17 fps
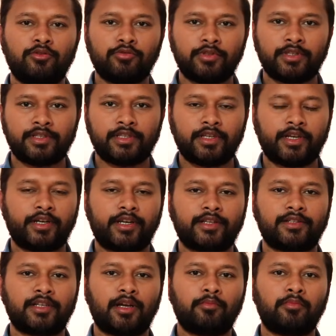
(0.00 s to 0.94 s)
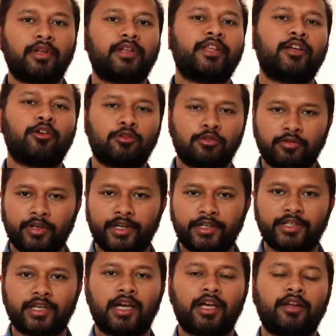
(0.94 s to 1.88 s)
ugc net exam they also get
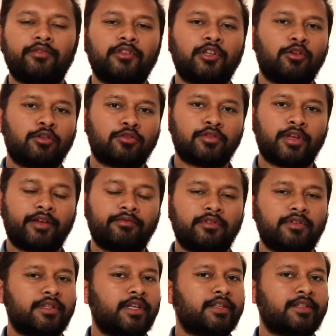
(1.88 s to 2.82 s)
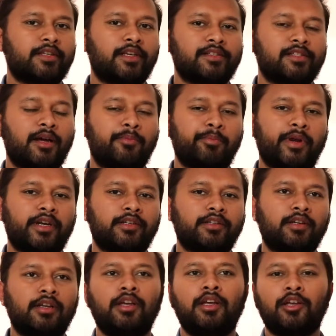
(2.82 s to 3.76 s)
jrf they also have the exam
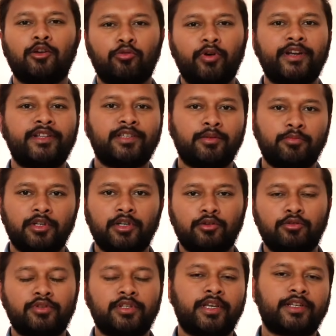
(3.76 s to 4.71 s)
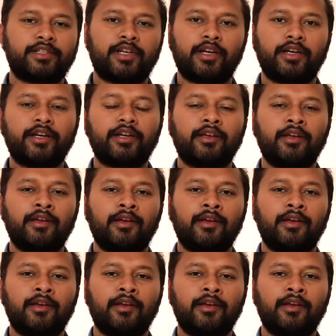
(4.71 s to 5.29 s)
pattern quite similar to CSIR net